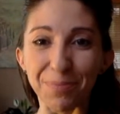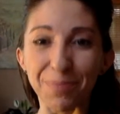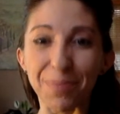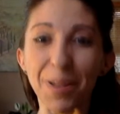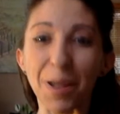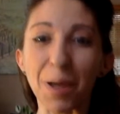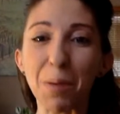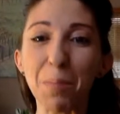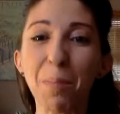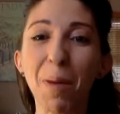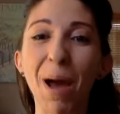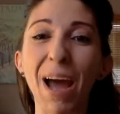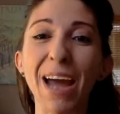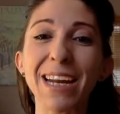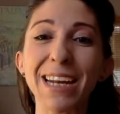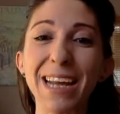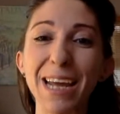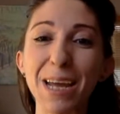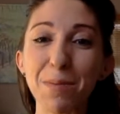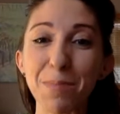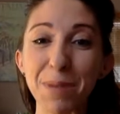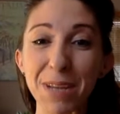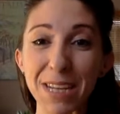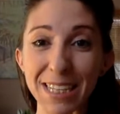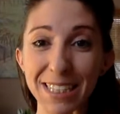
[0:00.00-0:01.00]
My name
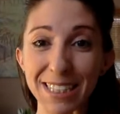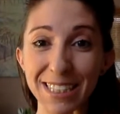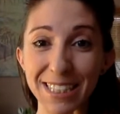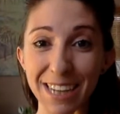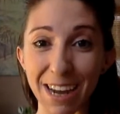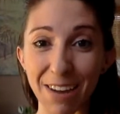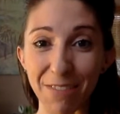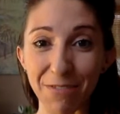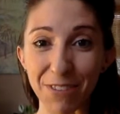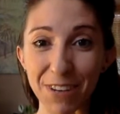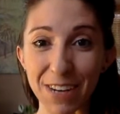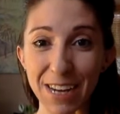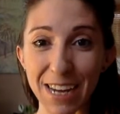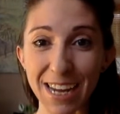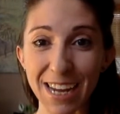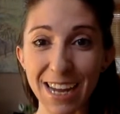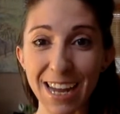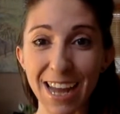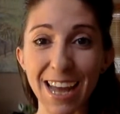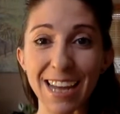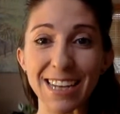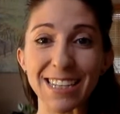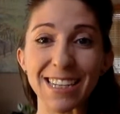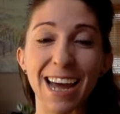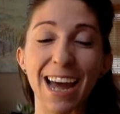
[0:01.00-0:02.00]
is Stephanie,
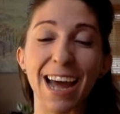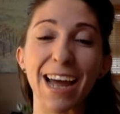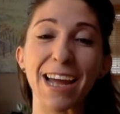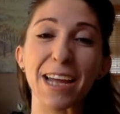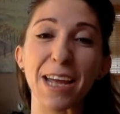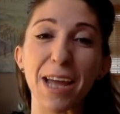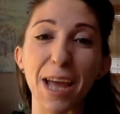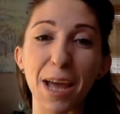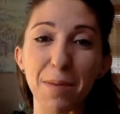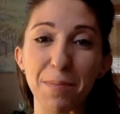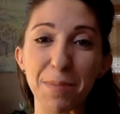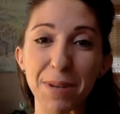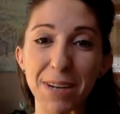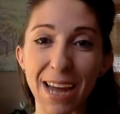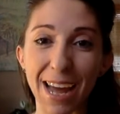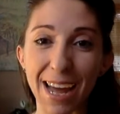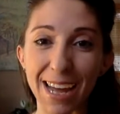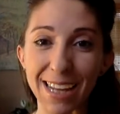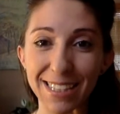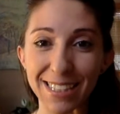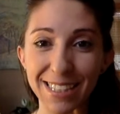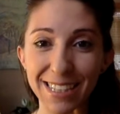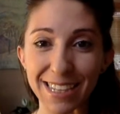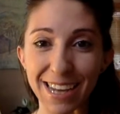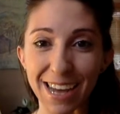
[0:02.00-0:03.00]
and I am an
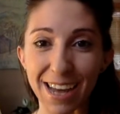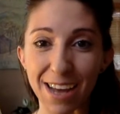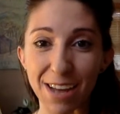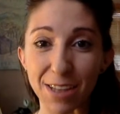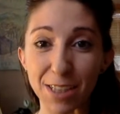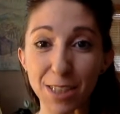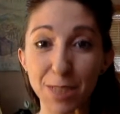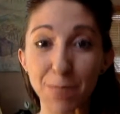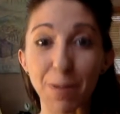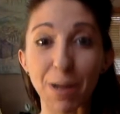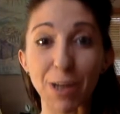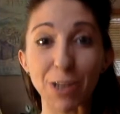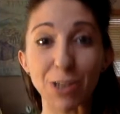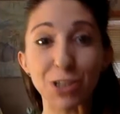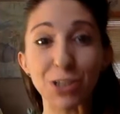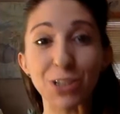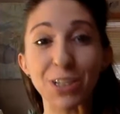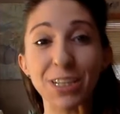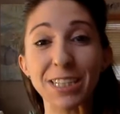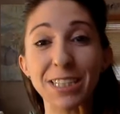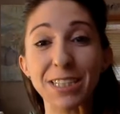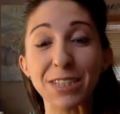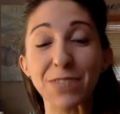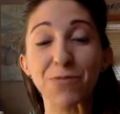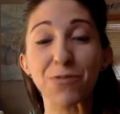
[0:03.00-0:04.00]
SEL
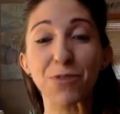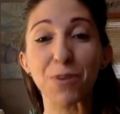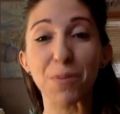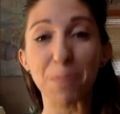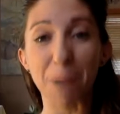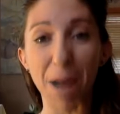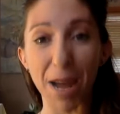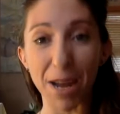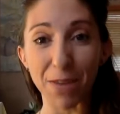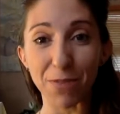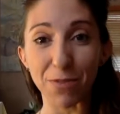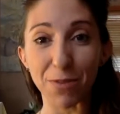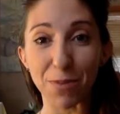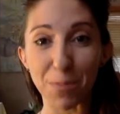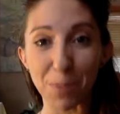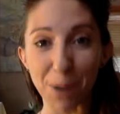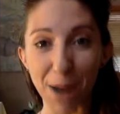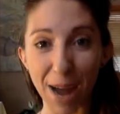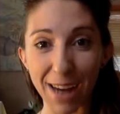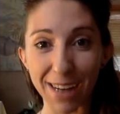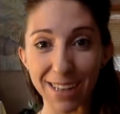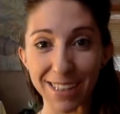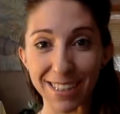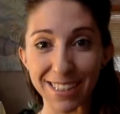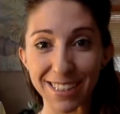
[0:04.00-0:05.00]
specialist for Mindful
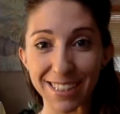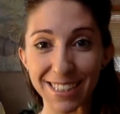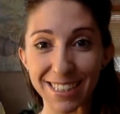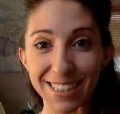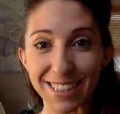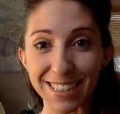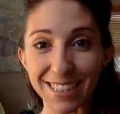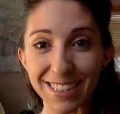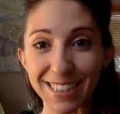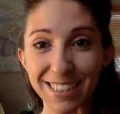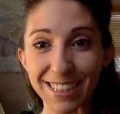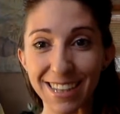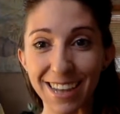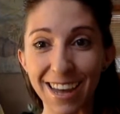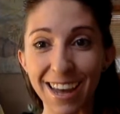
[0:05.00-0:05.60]
Practices,